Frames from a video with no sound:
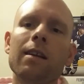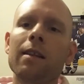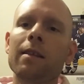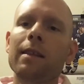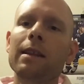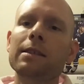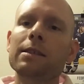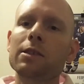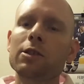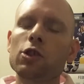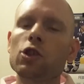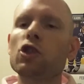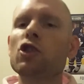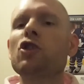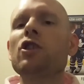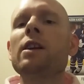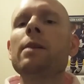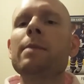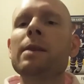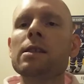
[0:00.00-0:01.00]
that's
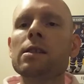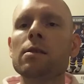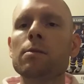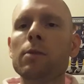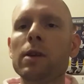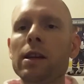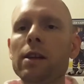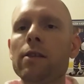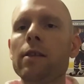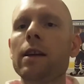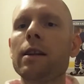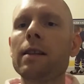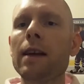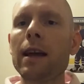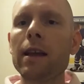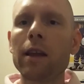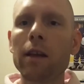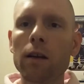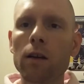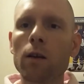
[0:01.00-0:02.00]
extremism when you think
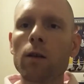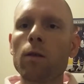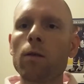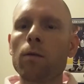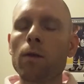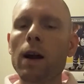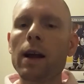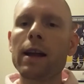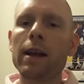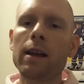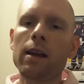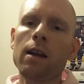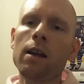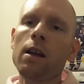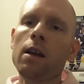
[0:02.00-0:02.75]
that your right,